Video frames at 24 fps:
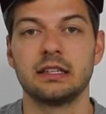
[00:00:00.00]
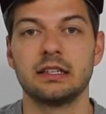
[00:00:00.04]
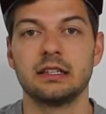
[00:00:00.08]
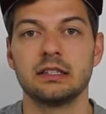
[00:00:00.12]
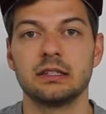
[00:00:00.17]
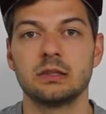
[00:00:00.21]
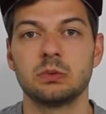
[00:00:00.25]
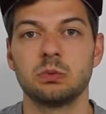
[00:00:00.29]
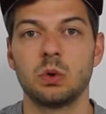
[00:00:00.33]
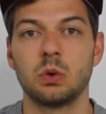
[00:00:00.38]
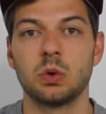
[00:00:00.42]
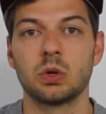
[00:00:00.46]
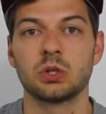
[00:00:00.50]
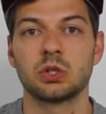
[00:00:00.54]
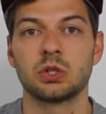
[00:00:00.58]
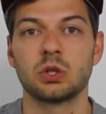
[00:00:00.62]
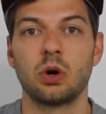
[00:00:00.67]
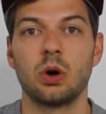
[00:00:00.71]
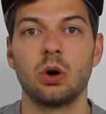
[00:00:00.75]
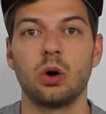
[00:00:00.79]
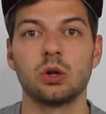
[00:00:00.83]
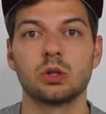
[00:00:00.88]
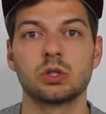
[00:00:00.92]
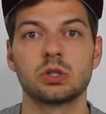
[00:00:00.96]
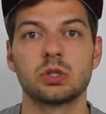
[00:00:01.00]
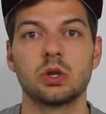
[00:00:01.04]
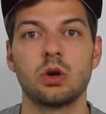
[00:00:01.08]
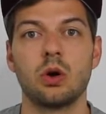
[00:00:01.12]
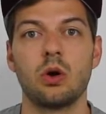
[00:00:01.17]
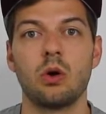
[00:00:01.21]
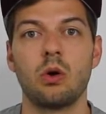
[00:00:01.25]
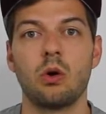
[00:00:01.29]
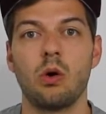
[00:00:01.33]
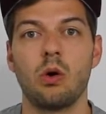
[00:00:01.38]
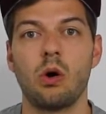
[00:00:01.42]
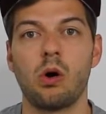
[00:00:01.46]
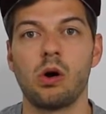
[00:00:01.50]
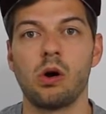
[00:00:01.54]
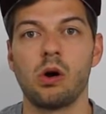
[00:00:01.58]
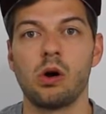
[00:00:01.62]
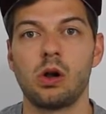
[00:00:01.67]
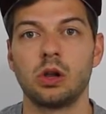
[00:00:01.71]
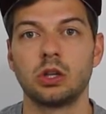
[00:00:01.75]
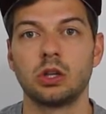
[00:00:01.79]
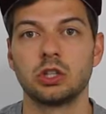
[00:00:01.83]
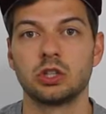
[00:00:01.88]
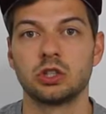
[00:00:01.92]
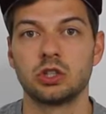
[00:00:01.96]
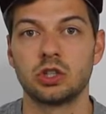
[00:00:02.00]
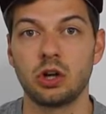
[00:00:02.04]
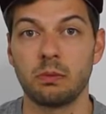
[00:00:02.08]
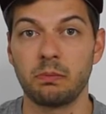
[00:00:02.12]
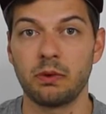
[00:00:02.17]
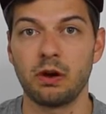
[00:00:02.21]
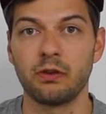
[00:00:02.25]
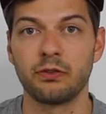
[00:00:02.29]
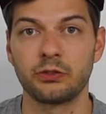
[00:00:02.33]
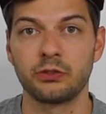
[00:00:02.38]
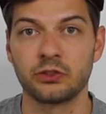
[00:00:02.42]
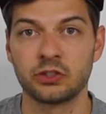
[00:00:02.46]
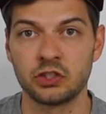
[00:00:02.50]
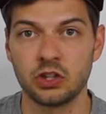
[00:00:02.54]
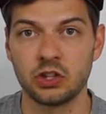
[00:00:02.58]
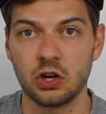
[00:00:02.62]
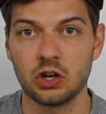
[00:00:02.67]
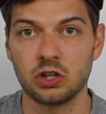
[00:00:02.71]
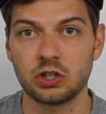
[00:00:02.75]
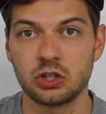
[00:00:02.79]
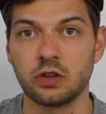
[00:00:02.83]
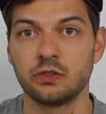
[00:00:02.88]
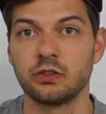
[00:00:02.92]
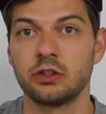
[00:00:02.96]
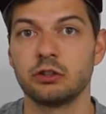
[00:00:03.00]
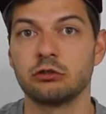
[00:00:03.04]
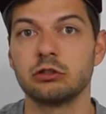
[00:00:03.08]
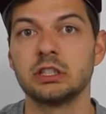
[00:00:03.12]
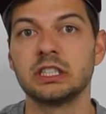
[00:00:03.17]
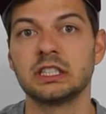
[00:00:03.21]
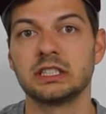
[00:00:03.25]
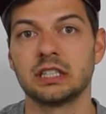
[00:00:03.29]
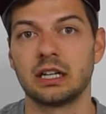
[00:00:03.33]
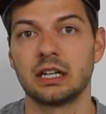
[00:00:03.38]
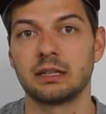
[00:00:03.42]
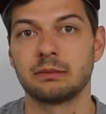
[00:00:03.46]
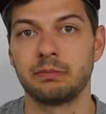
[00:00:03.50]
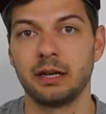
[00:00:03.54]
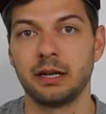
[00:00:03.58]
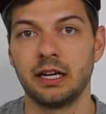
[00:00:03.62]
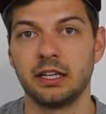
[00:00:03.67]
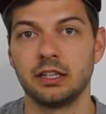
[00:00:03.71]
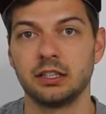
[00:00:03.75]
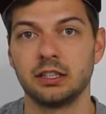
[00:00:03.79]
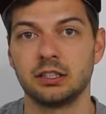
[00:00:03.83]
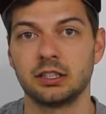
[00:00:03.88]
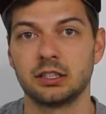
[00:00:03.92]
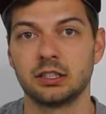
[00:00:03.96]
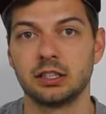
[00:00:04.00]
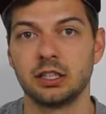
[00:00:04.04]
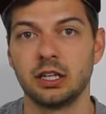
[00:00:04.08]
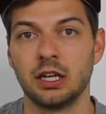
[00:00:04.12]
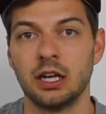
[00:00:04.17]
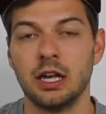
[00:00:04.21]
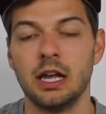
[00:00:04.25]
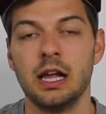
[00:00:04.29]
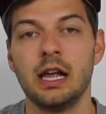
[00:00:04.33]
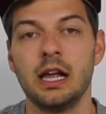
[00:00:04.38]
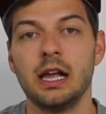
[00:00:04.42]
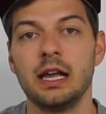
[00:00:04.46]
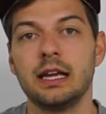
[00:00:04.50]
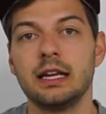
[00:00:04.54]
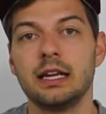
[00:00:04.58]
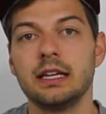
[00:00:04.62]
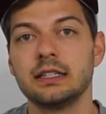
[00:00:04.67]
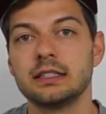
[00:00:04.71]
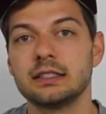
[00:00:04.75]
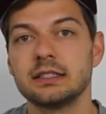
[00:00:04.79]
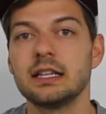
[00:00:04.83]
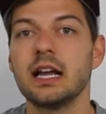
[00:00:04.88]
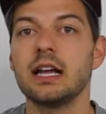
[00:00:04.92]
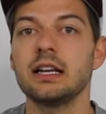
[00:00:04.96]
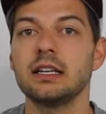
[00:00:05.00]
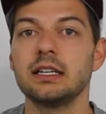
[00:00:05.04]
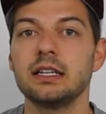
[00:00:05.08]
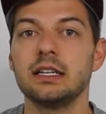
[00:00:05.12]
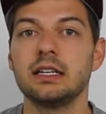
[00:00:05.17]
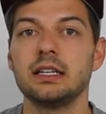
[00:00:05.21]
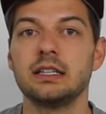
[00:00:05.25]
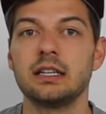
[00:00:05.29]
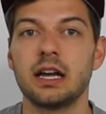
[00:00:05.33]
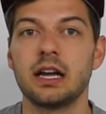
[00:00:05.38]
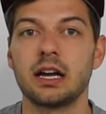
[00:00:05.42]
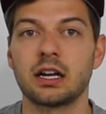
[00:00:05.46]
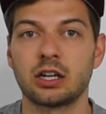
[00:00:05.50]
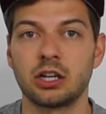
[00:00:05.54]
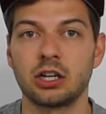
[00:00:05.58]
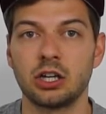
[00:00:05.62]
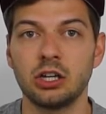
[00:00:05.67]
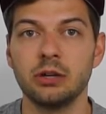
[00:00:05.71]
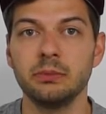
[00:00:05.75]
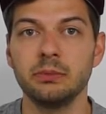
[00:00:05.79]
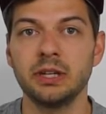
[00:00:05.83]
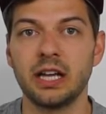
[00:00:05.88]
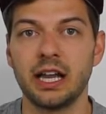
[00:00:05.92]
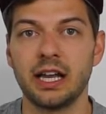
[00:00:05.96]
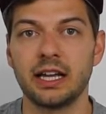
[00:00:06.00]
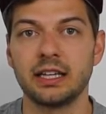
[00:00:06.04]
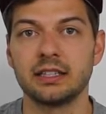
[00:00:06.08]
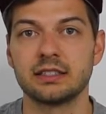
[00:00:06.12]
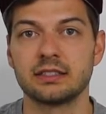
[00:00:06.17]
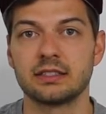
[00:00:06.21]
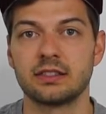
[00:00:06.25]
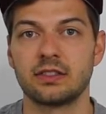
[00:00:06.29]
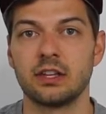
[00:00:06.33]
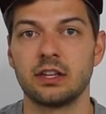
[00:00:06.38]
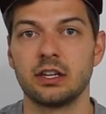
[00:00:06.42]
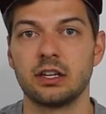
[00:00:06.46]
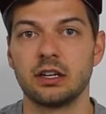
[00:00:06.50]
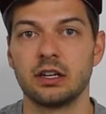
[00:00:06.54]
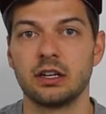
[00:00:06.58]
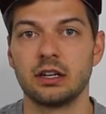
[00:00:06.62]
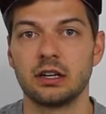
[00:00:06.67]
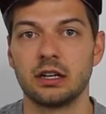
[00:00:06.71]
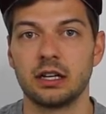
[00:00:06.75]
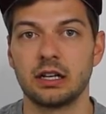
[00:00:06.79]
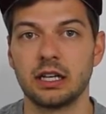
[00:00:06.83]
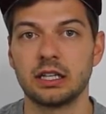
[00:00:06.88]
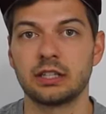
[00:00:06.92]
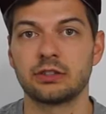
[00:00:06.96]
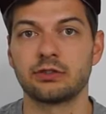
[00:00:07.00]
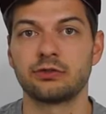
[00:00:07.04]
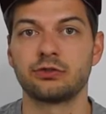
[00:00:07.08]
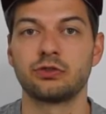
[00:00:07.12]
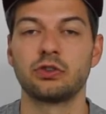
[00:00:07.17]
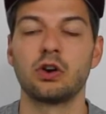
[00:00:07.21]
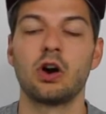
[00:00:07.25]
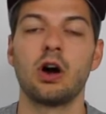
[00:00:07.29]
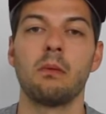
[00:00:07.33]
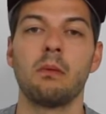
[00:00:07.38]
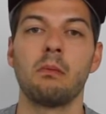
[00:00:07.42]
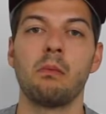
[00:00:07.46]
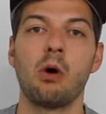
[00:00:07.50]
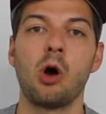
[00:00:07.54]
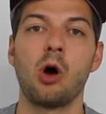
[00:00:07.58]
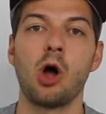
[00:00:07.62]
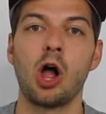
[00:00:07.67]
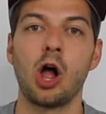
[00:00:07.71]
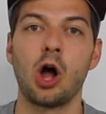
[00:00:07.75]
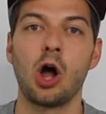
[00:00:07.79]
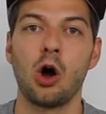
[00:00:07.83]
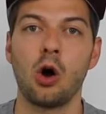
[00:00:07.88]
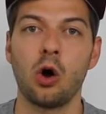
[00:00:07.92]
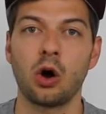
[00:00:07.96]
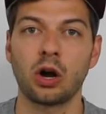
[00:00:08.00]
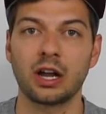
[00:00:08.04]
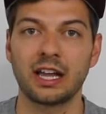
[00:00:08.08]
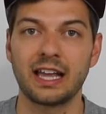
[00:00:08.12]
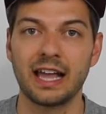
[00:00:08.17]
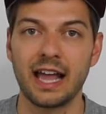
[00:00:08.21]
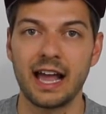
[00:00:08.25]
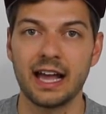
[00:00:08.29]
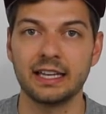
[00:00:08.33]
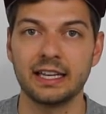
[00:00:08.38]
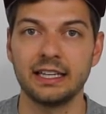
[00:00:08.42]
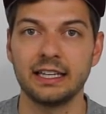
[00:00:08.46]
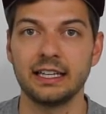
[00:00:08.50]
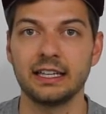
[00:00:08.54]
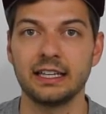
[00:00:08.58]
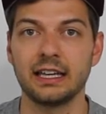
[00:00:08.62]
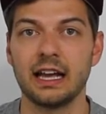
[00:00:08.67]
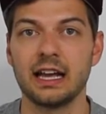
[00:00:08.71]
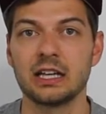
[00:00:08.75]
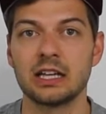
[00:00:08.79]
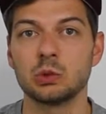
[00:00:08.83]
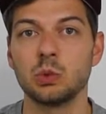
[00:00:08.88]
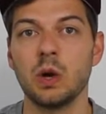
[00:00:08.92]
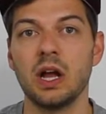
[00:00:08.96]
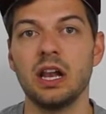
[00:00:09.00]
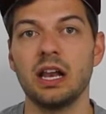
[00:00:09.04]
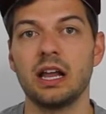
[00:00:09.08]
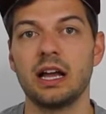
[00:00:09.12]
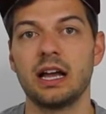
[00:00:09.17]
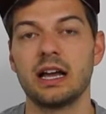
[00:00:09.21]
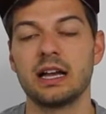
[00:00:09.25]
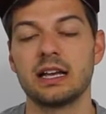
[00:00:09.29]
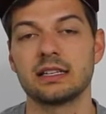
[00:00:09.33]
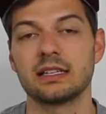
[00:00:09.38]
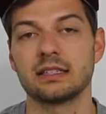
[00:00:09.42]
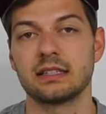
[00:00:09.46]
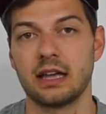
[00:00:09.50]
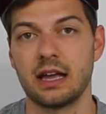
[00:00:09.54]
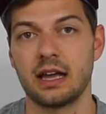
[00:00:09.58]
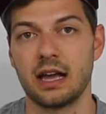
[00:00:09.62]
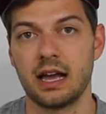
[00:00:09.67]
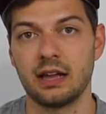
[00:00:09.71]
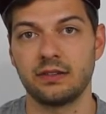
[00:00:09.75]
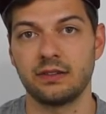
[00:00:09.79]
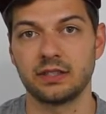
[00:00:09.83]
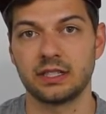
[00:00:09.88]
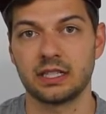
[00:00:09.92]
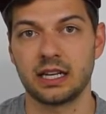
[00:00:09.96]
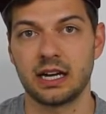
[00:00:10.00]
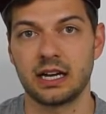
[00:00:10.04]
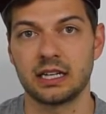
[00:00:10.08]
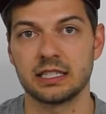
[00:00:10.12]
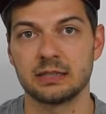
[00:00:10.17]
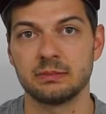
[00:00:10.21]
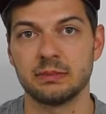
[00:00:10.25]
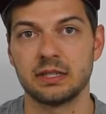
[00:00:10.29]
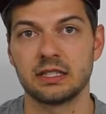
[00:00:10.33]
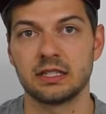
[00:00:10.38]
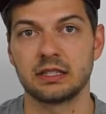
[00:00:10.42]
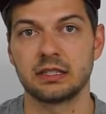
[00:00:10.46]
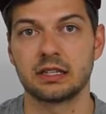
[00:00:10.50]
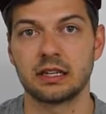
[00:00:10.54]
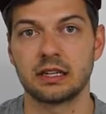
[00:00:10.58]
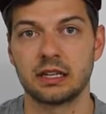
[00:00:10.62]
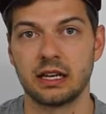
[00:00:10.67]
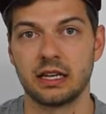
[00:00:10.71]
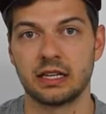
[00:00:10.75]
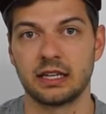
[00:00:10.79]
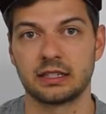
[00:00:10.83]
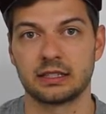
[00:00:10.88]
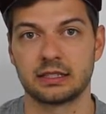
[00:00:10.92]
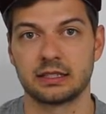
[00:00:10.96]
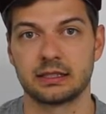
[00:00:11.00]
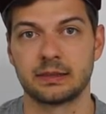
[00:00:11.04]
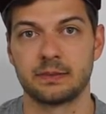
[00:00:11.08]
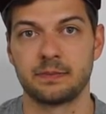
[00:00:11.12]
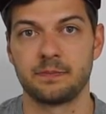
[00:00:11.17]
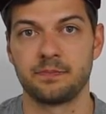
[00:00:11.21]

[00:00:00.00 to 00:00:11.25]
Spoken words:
this was also on top of search of the result page. Instead, it accumulates the clicks from organic as well as advertisement clicks.